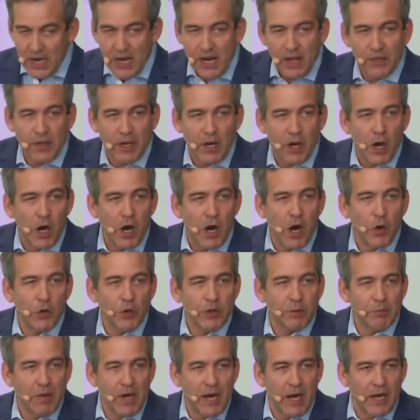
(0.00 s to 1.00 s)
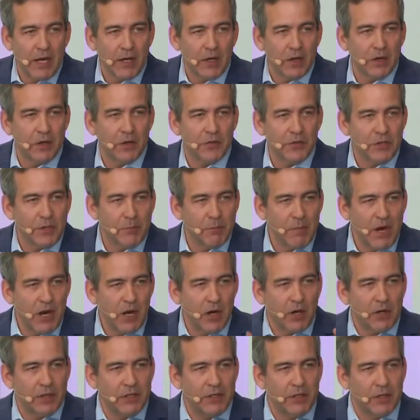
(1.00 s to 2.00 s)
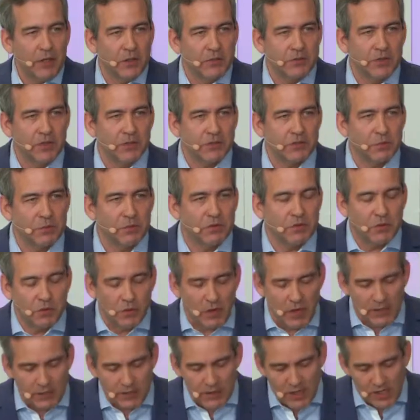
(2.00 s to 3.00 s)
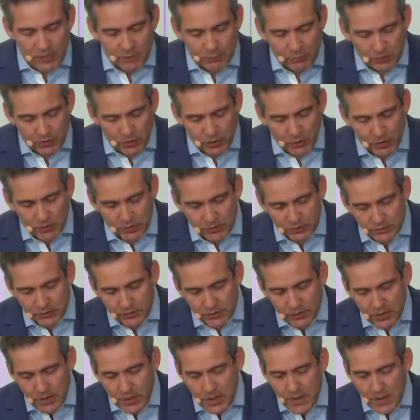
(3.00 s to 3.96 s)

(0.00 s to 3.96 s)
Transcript: And they all admire the American ecosystem of creating entrepreneurs.